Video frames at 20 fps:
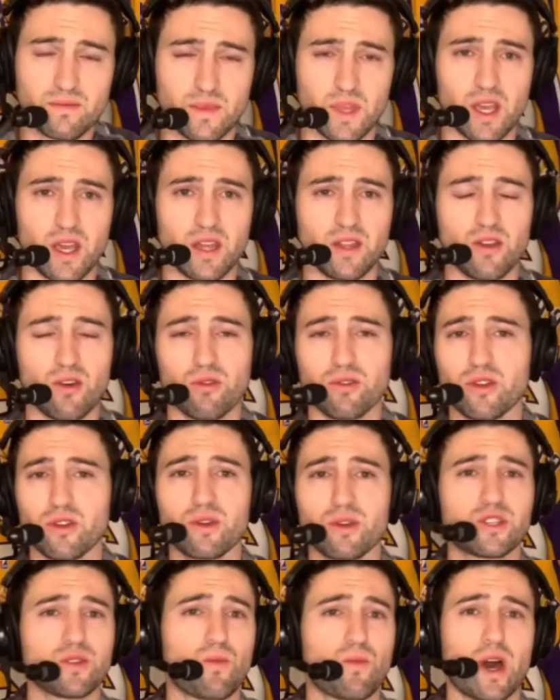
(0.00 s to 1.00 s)
And the only
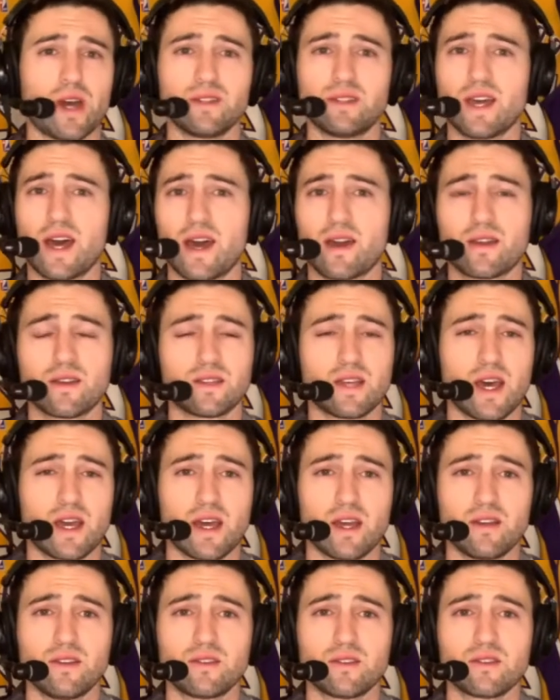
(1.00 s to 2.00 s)
reason why Dak has had
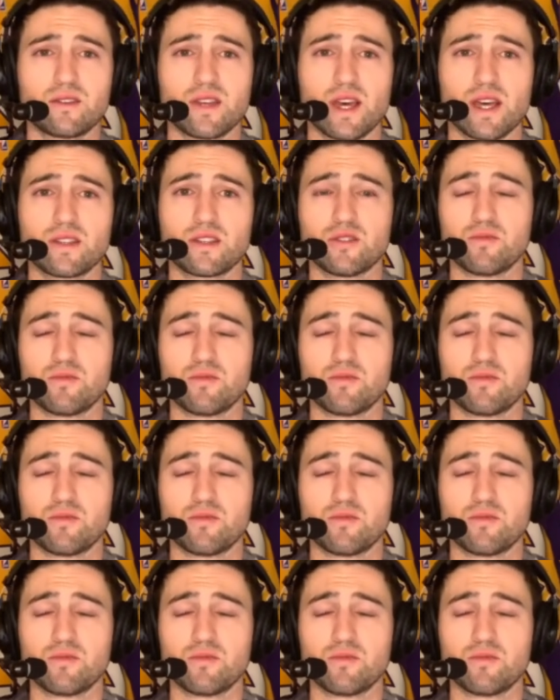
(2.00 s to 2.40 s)
any success